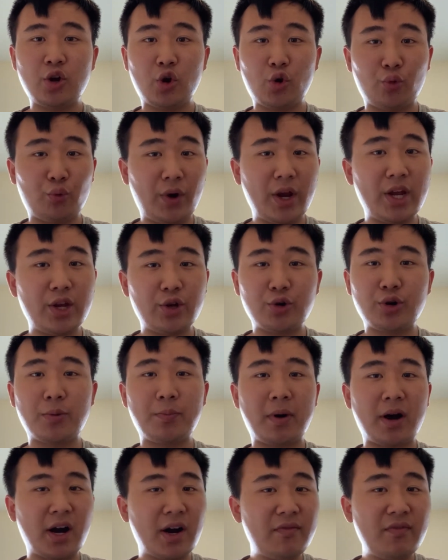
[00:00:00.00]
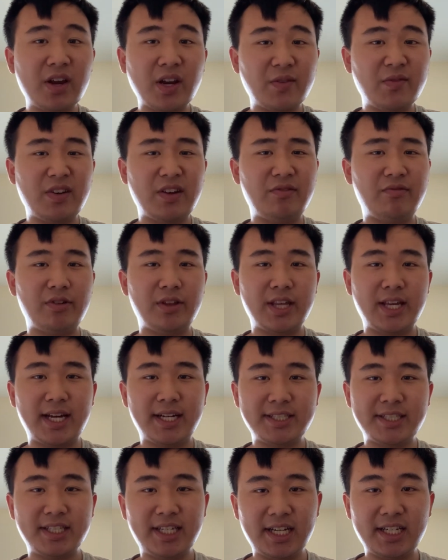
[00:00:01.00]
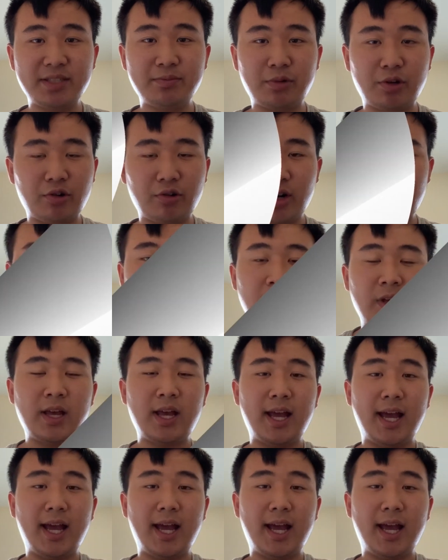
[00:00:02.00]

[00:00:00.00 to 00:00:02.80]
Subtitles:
great, you're a perfect fit for the SCS program.